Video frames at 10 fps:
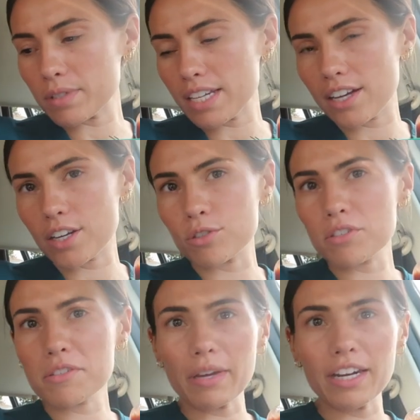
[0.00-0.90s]
potatoes,
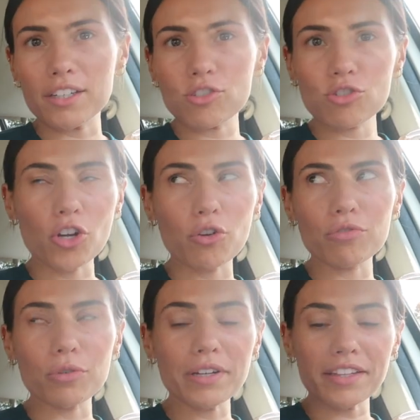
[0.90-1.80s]
spinach,
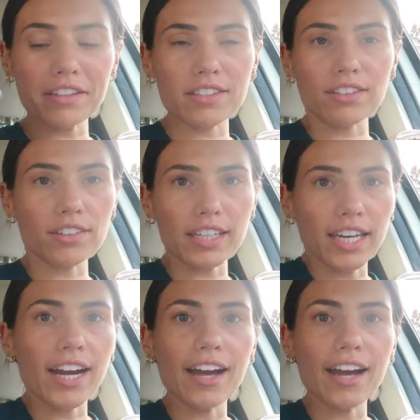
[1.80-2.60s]
tofu in it. That's literally it.